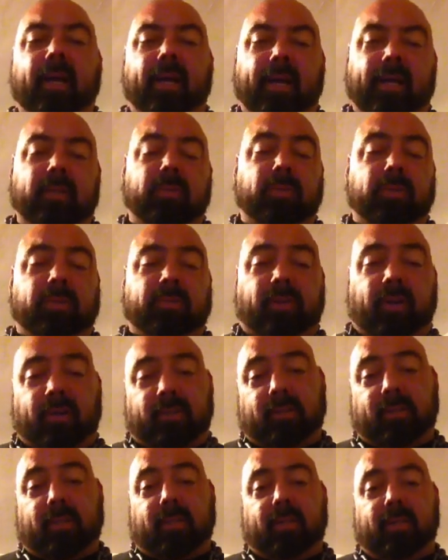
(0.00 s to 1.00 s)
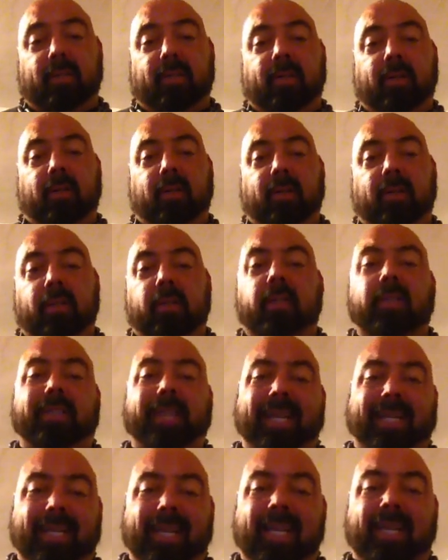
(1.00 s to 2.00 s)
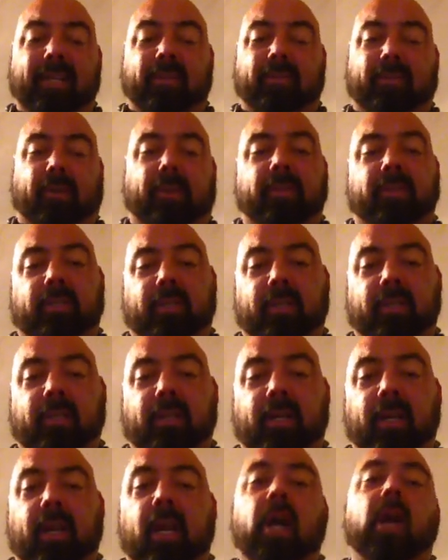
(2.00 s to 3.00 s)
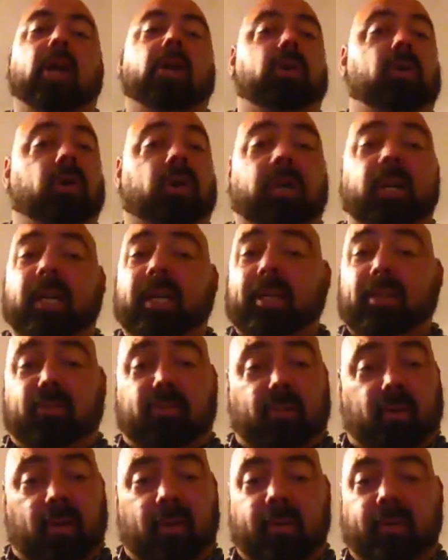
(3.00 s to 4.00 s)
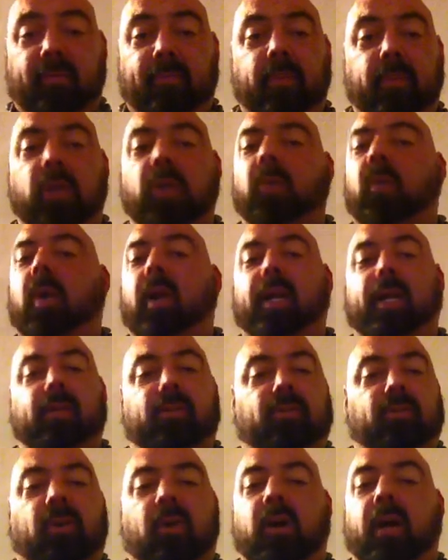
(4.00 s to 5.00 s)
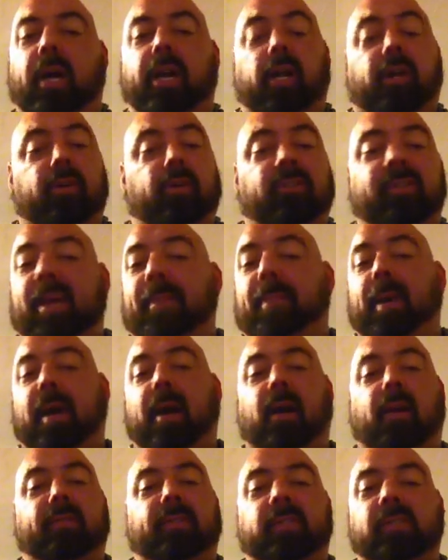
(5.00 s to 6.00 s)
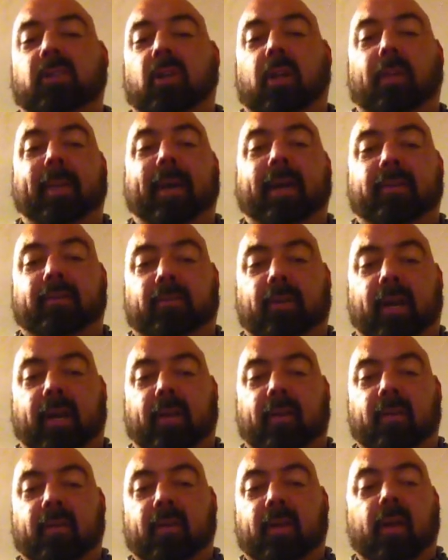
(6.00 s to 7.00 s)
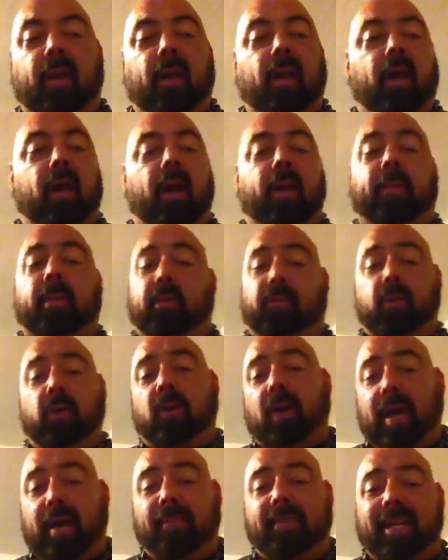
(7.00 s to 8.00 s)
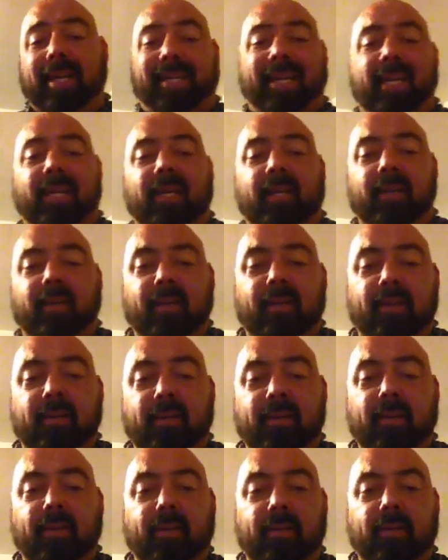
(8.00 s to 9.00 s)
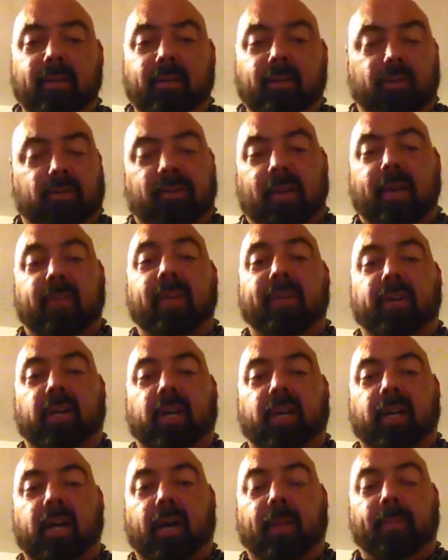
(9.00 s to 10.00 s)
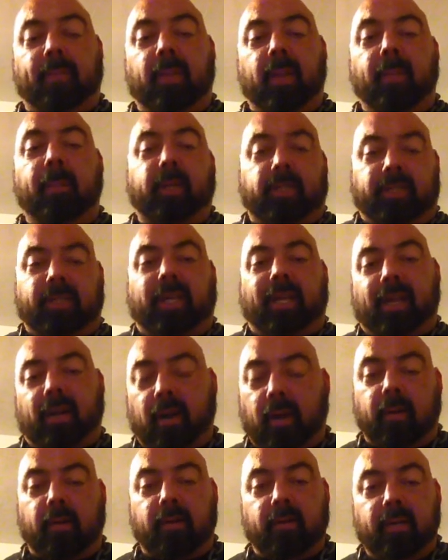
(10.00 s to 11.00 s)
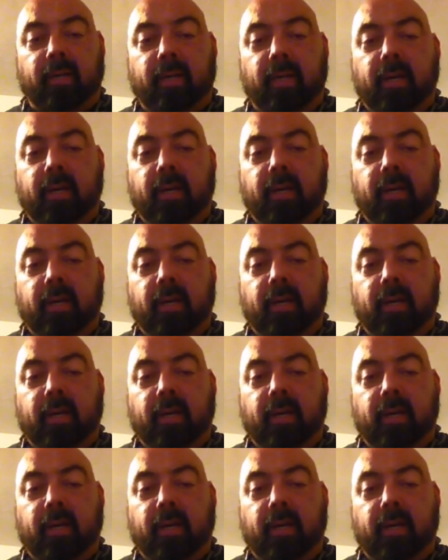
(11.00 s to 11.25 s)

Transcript: Here's what's first. Your technique is first. You're going to get strong. You want to get strong. I understand powerlifting is all about strength. But if you don't have technique, the strength's never going to come, because you're going to get hurt.